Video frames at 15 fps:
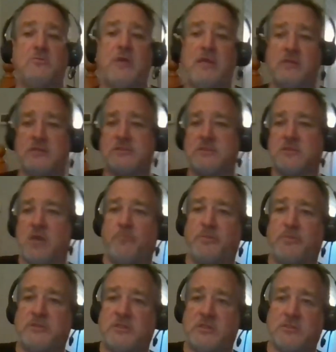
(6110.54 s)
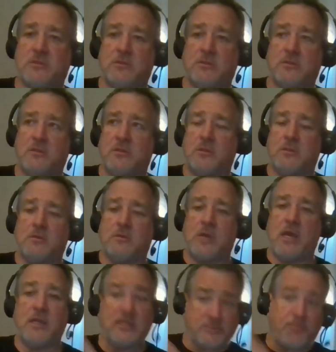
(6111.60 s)
and this is competition,
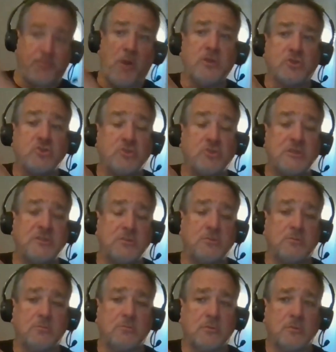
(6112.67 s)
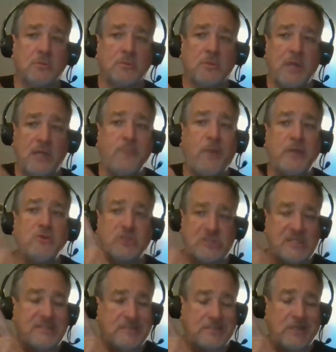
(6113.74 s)
right? It's part of jiu-jitsu. Anybody who
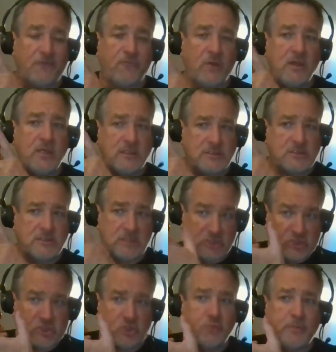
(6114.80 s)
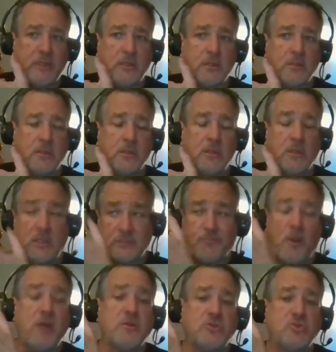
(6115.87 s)
says different is stupid. It's
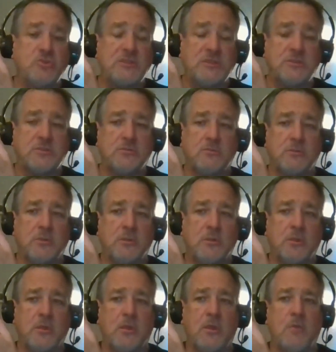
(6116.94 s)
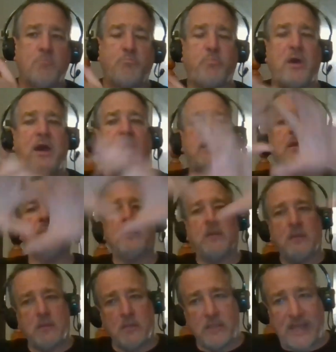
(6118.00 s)
part of jiu-jitsu. But
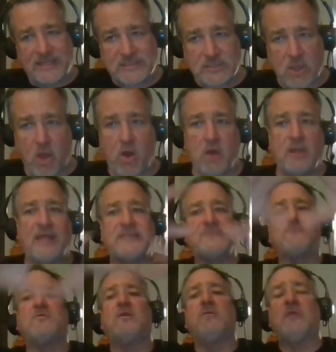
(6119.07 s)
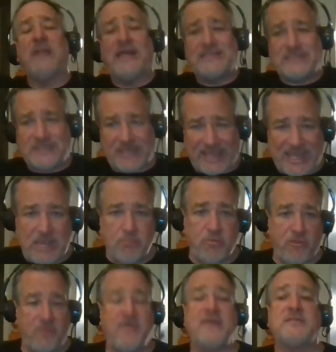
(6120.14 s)
let's keep
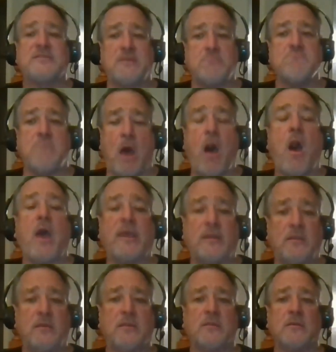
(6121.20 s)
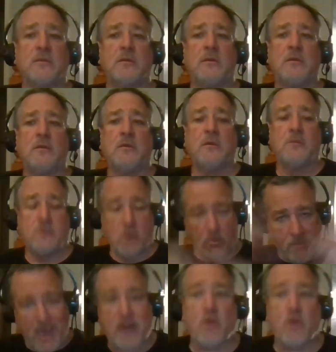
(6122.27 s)
this in mind no matter